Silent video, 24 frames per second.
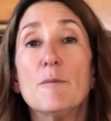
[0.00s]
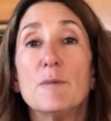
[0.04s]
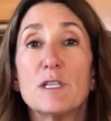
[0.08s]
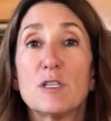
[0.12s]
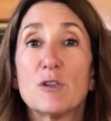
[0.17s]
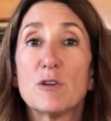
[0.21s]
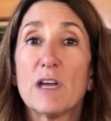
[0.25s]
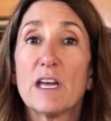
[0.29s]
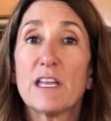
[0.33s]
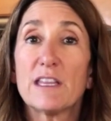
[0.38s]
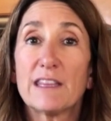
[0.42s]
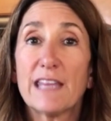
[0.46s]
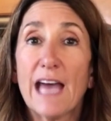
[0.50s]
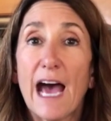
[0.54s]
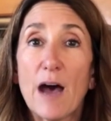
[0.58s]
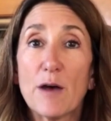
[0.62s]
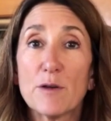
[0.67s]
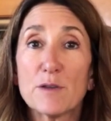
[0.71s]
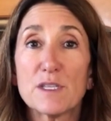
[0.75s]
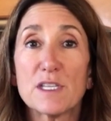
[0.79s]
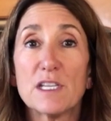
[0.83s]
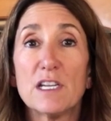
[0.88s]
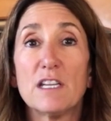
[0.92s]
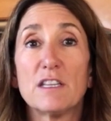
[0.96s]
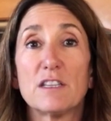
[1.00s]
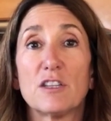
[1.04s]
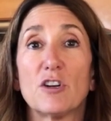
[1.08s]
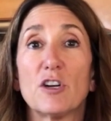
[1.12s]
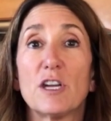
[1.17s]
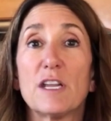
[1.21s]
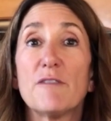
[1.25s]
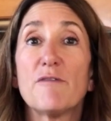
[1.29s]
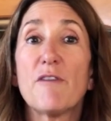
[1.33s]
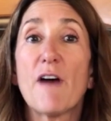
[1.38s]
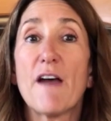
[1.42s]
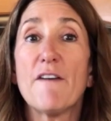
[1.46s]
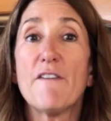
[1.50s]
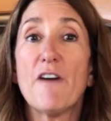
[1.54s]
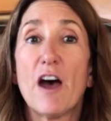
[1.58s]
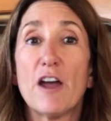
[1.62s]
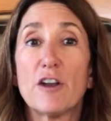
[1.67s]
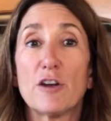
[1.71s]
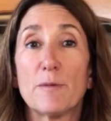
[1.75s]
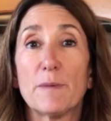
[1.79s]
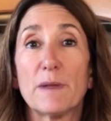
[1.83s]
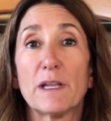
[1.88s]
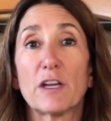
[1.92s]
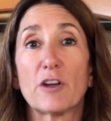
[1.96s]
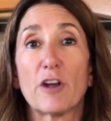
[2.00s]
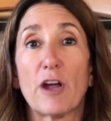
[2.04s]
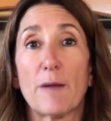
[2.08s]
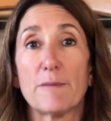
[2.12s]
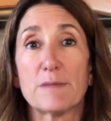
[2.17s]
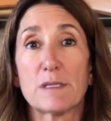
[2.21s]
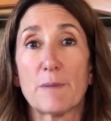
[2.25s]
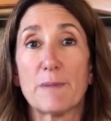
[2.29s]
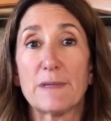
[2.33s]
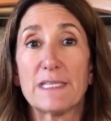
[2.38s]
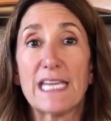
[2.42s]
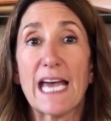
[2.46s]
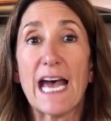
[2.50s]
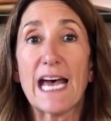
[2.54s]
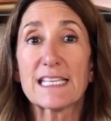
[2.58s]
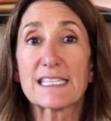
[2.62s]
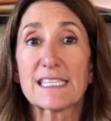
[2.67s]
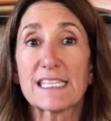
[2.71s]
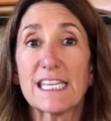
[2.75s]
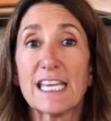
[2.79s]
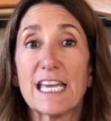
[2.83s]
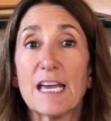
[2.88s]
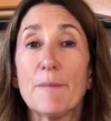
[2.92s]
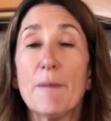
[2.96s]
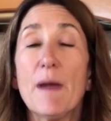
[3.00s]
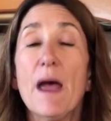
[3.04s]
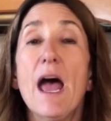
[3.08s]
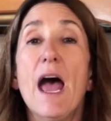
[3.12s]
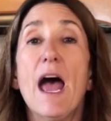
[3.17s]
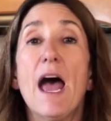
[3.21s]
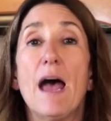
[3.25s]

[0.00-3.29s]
between 1,000 and 3,500 milligrams of potassium,